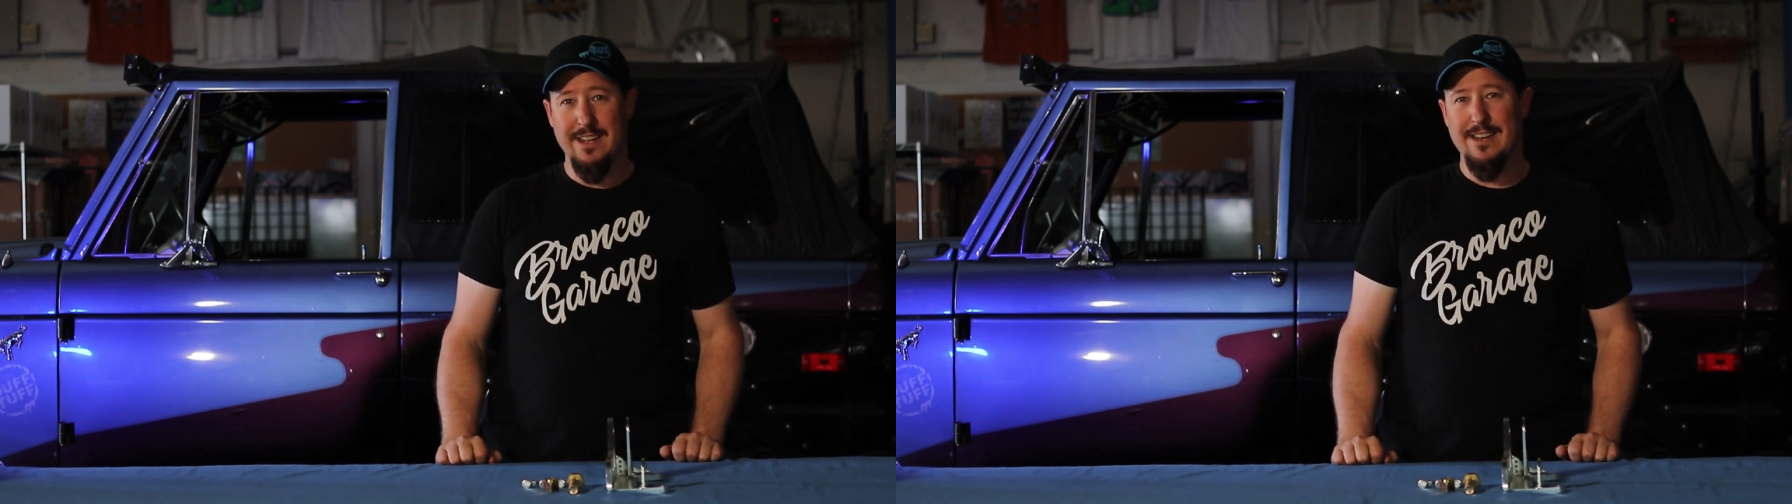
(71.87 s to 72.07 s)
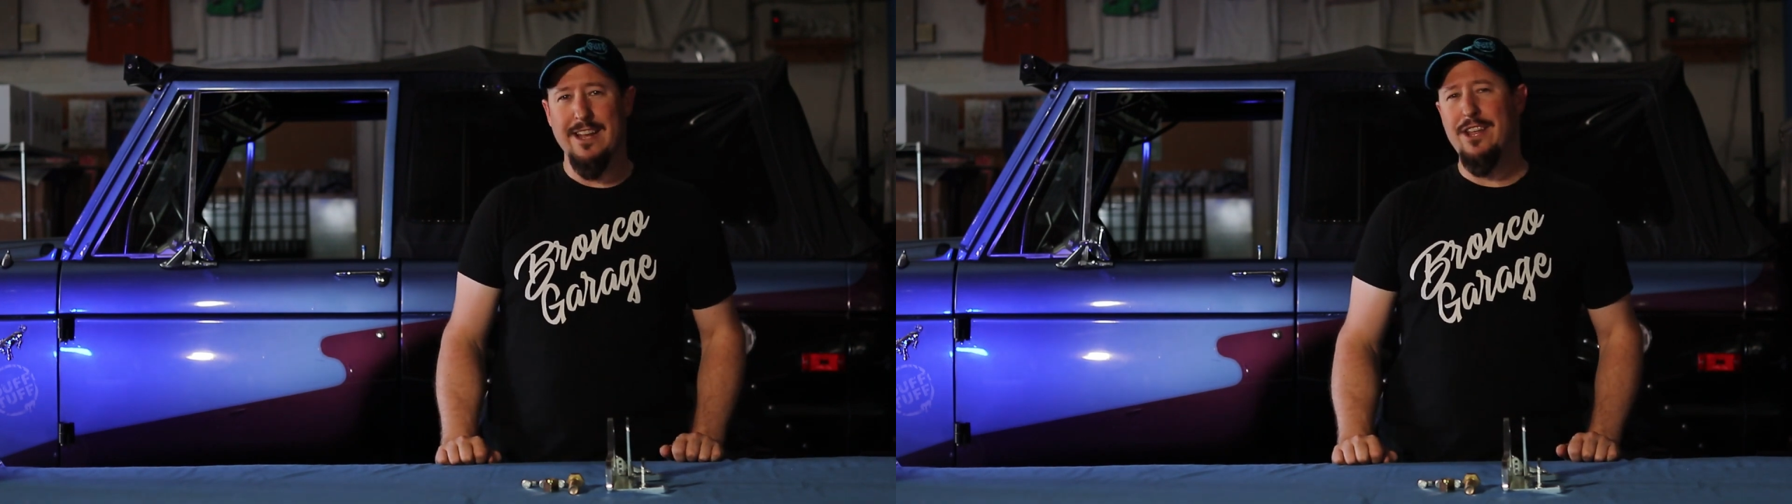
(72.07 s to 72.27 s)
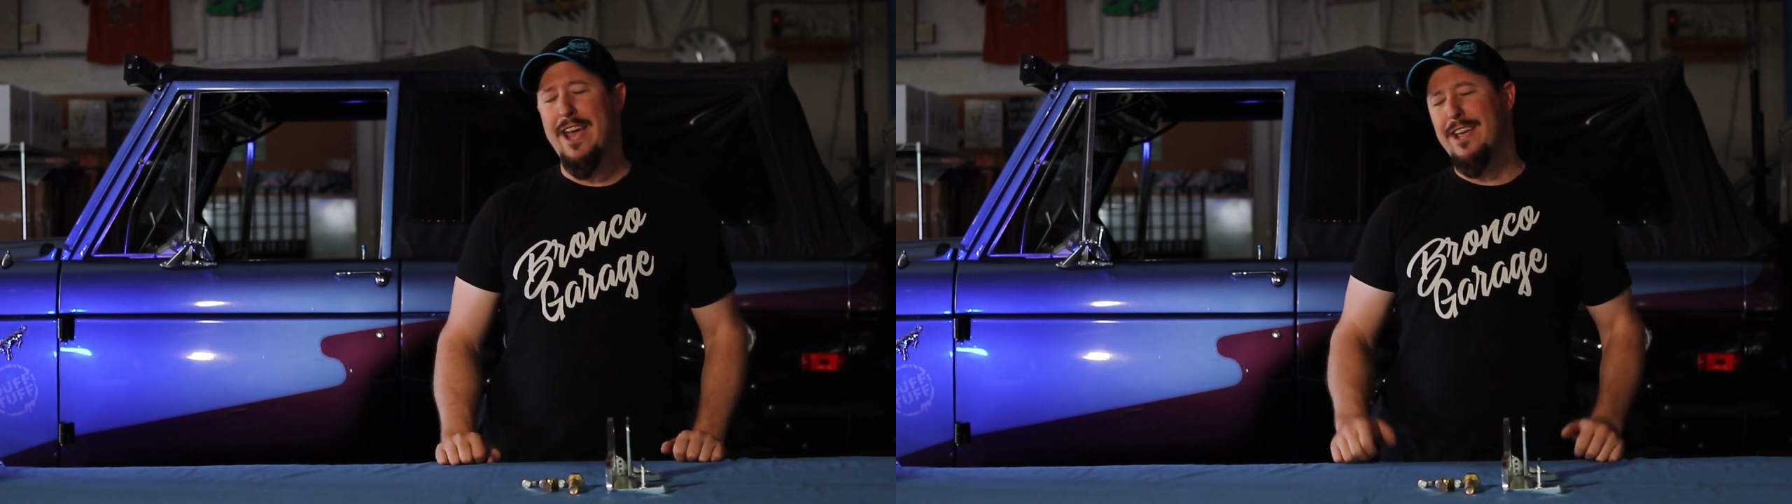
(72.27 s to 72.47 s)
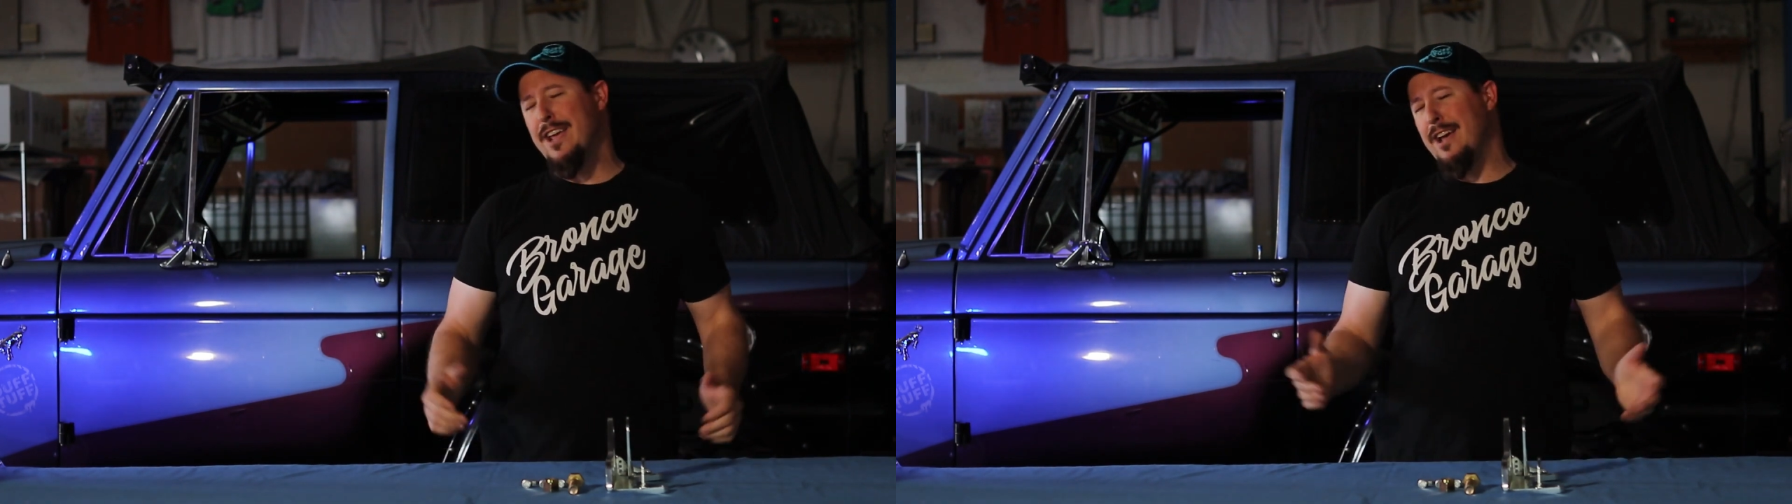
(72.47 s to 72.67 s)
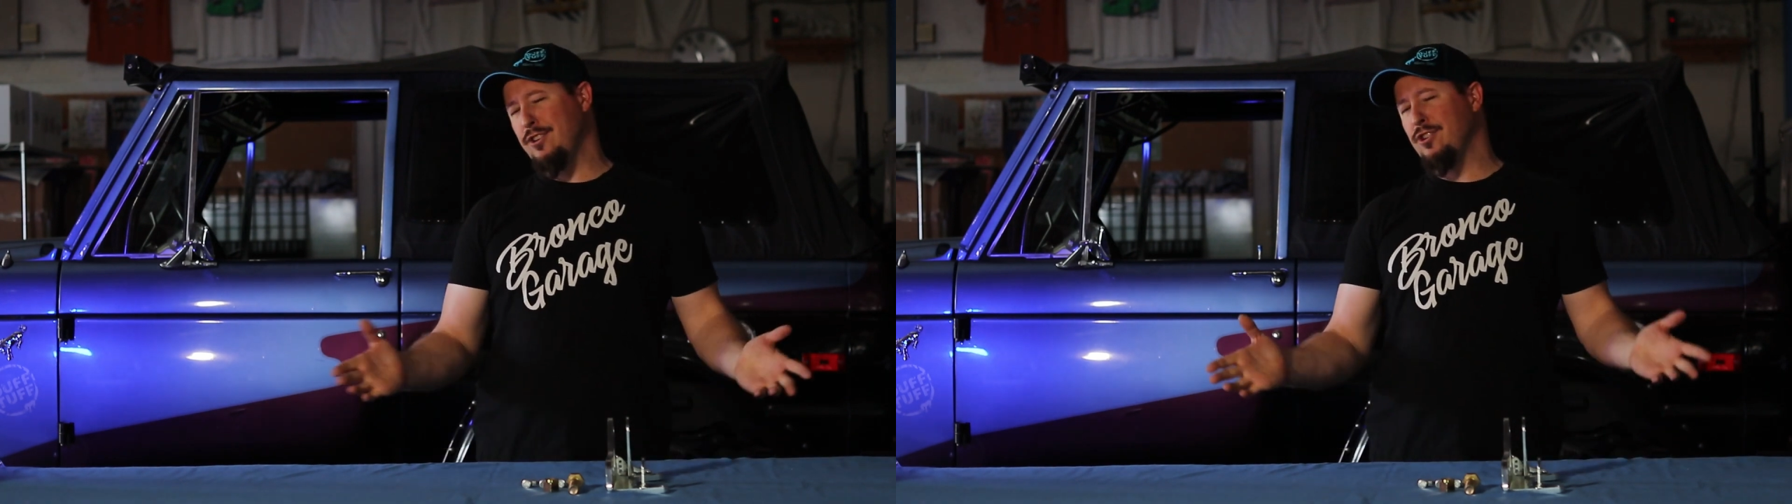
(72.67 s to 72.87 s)
Now,
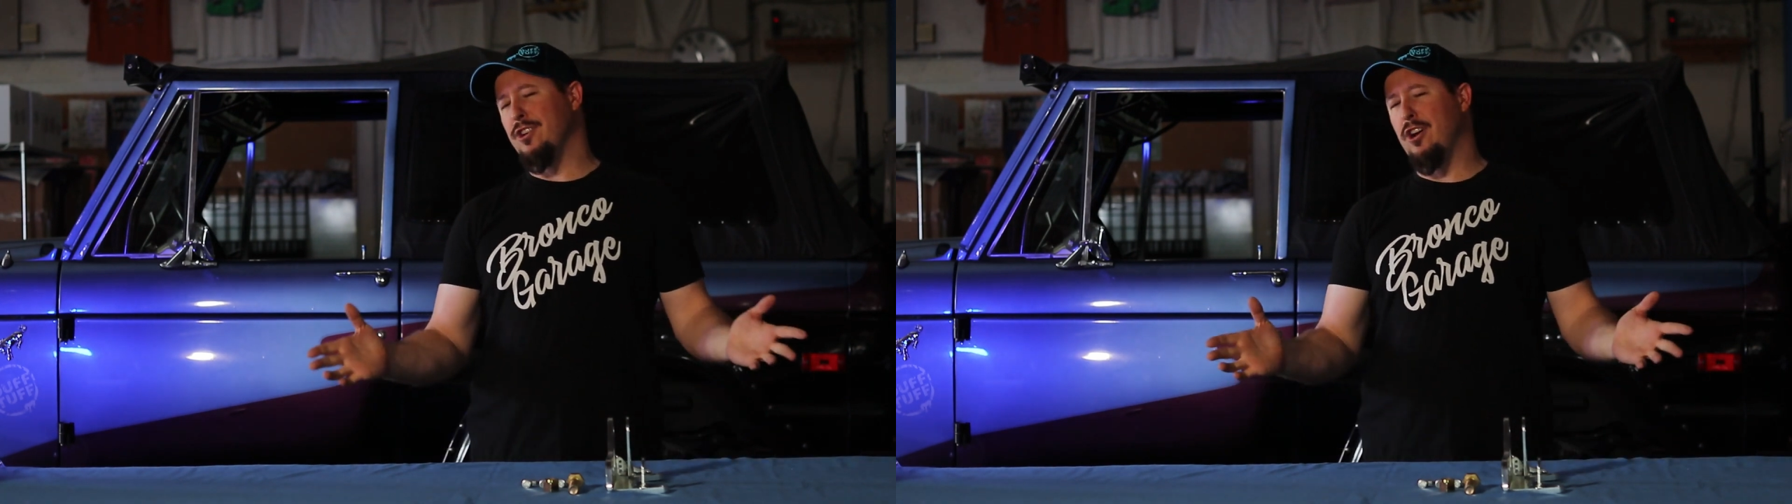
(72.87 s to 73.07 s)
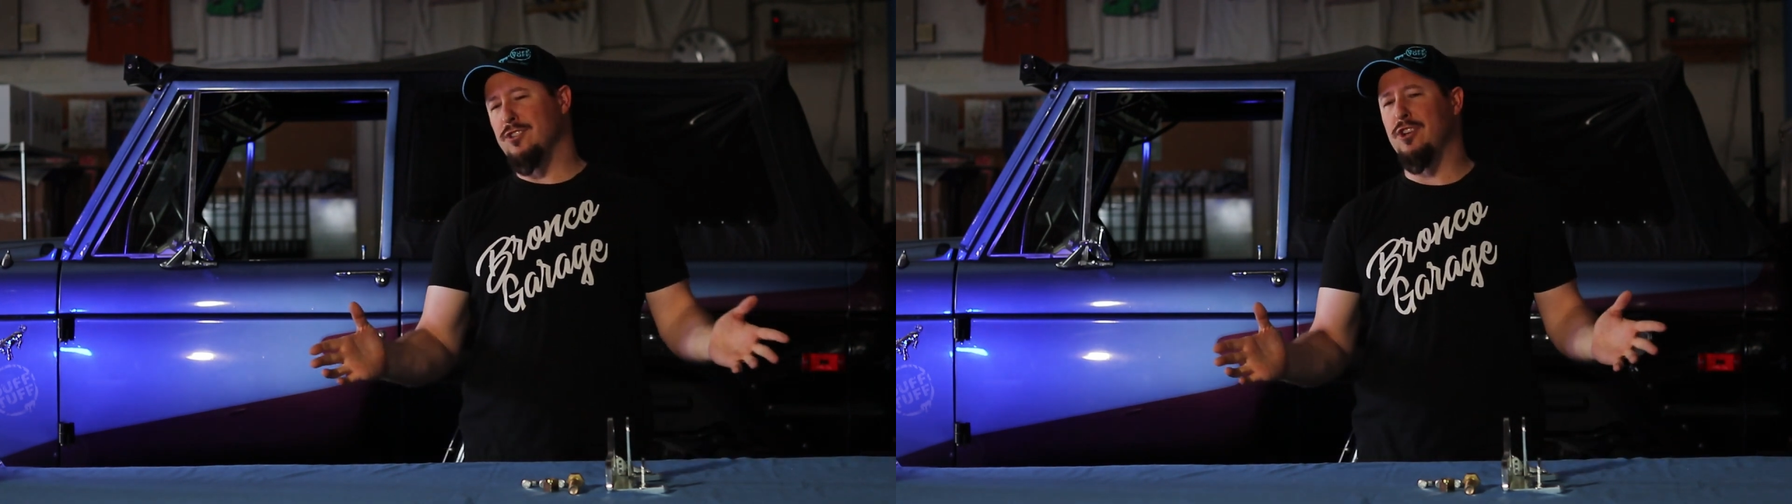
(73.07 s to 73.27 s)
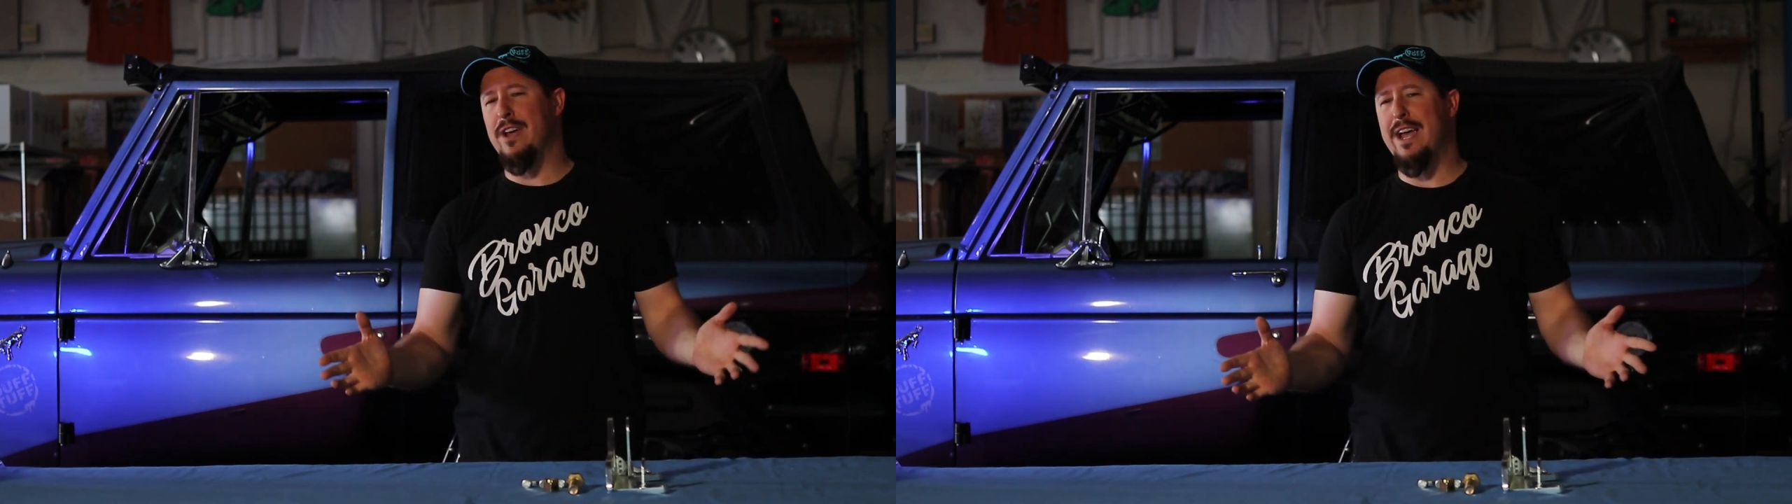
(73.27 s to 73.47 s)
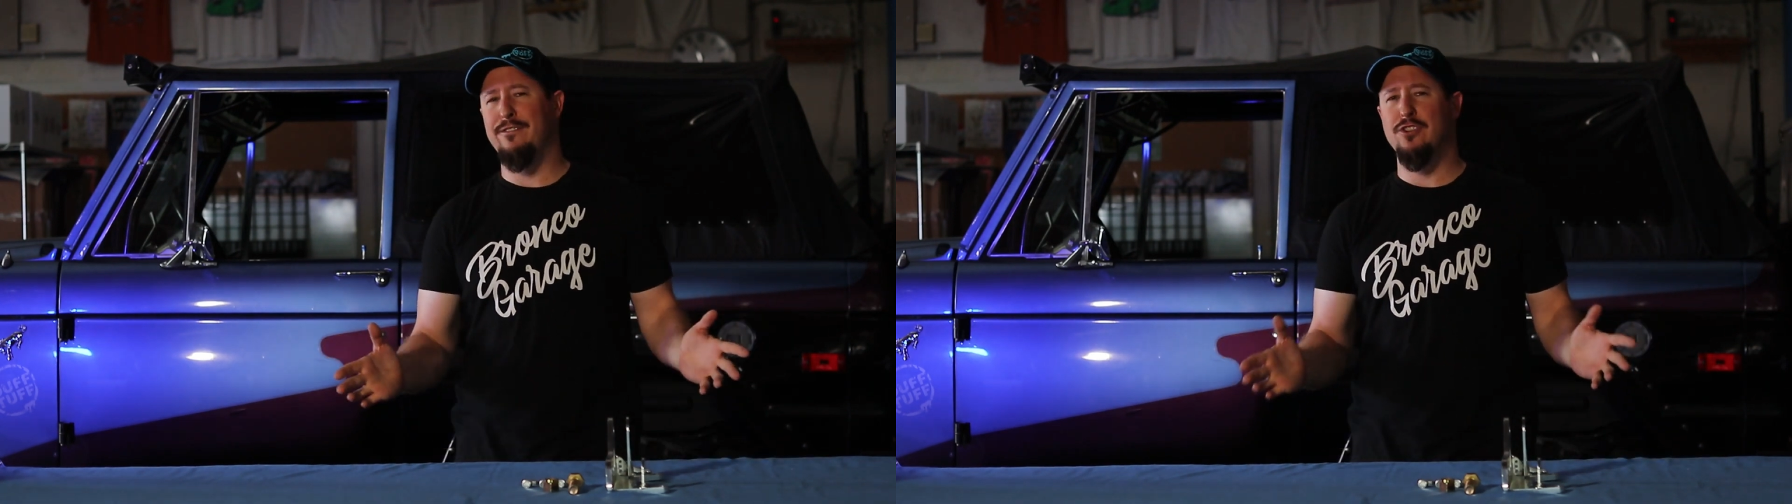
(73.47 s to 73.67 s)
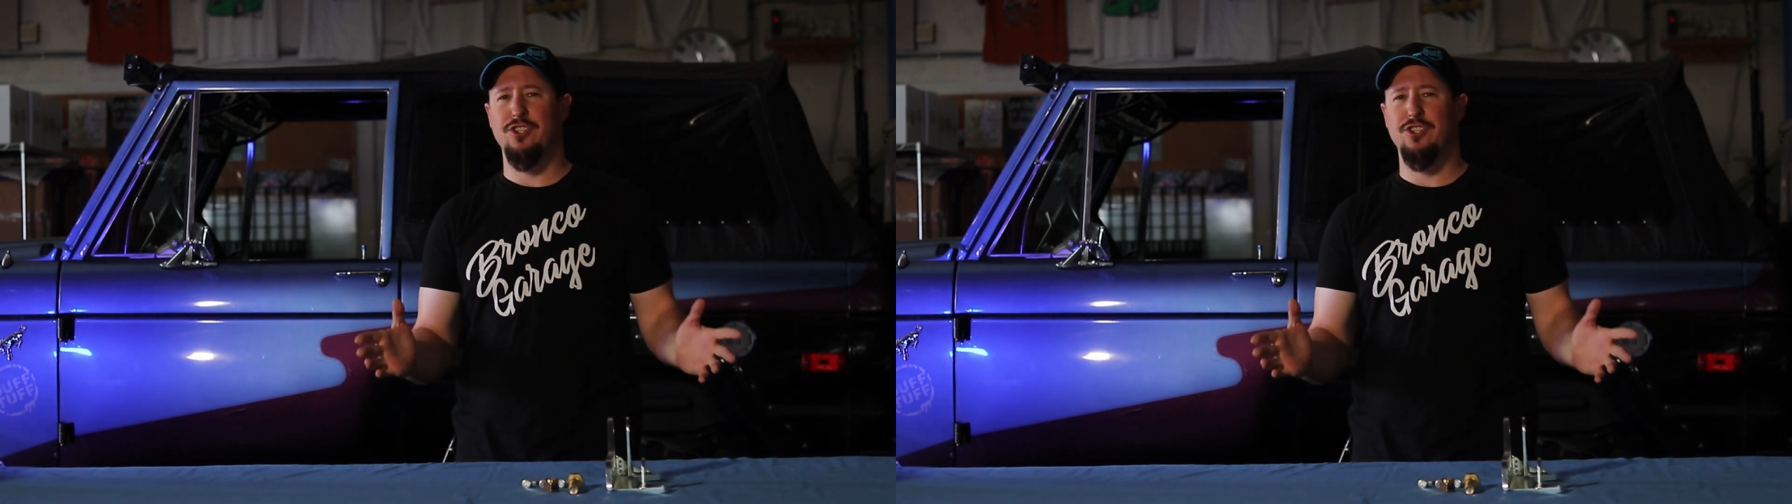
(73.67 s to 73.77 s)
yeah, you can also have your